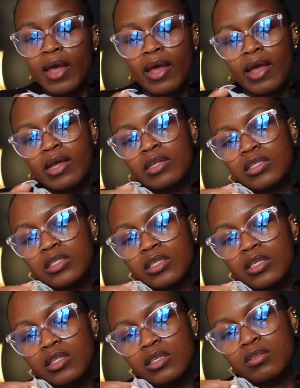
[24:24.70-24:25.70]
and
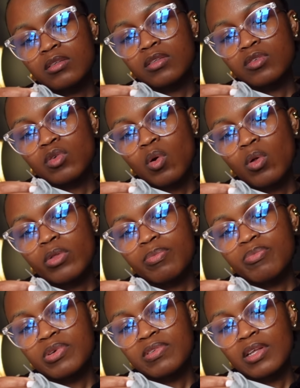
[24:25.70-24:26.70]
this is called the
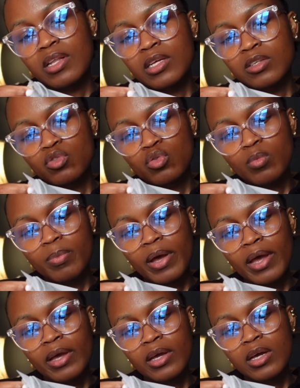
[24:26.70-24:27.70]
brazilian two
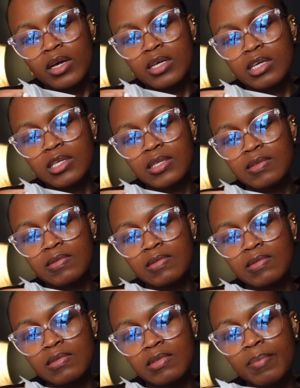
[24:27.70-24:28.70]
pack
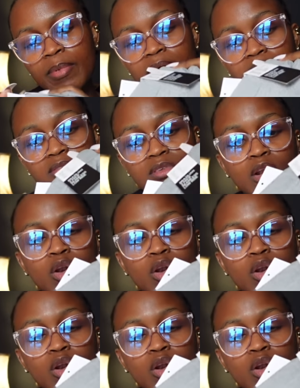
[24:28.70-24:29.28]
seamless